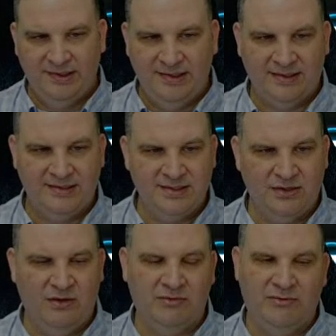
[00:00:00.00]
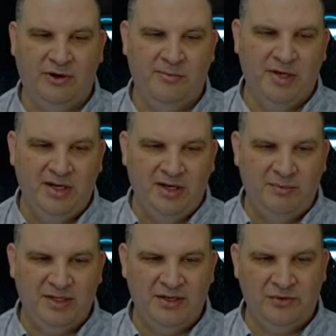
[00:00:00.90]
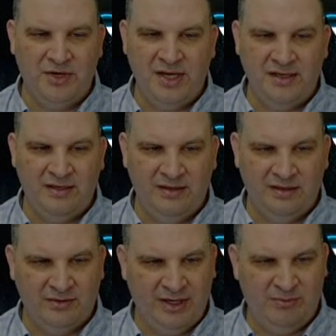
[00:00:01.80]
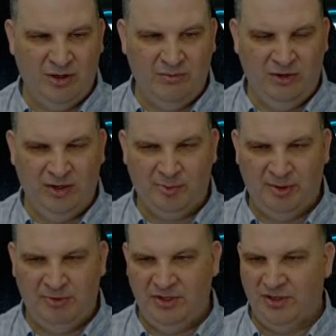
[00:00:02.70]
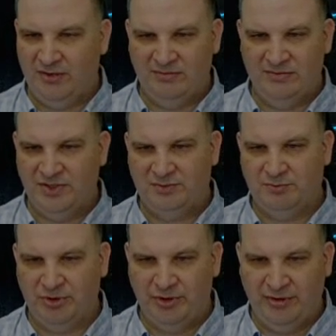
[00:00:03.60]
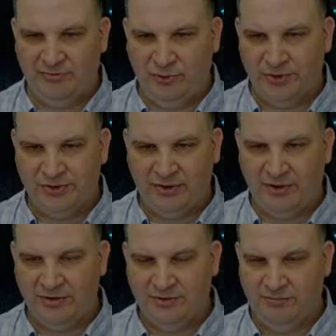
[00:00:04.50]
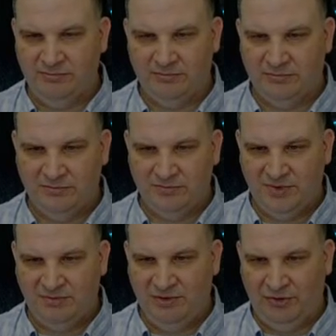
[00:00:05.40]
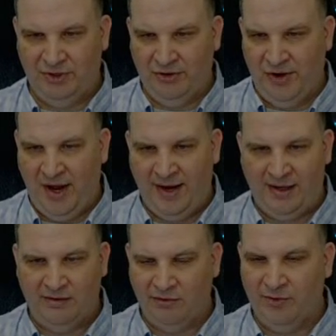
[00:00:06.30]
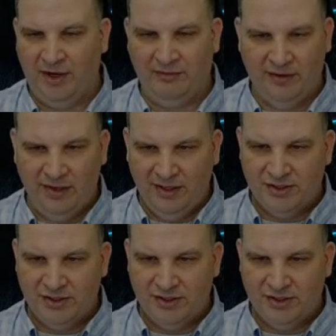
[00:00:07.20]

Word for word: Yeah, she's a long farm. But you don't need a great Mon Mothma. I mean, you can just put her at four stars and you know gear nine or whatever.